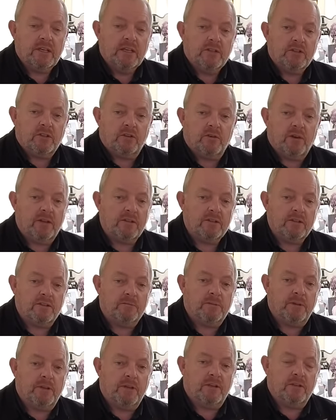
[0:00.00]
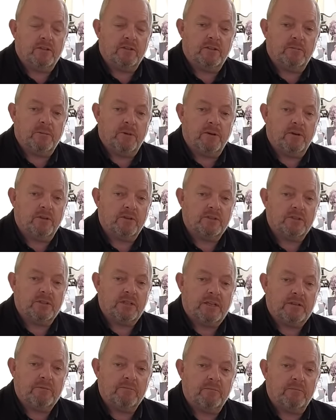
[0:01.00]
So you're actually speaking to the person
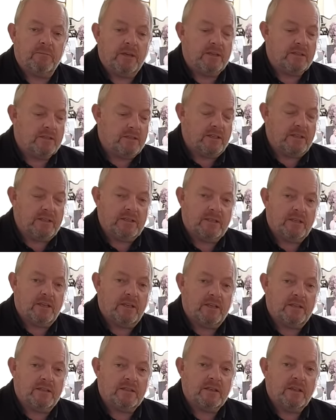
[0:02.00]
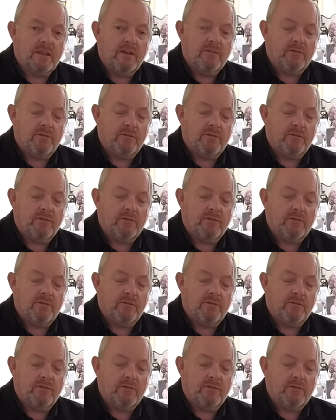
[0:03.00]
that makes these things